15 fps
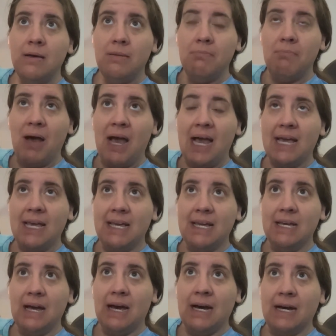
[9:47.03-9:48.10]
my
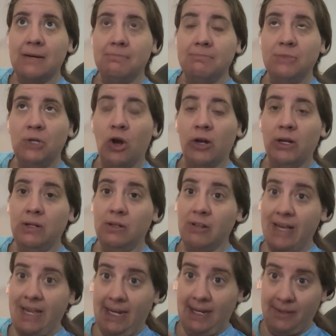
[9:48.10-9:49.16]
Garden
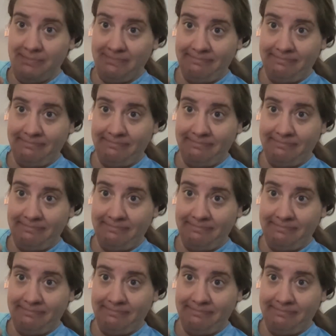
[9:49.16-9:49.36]
Glade,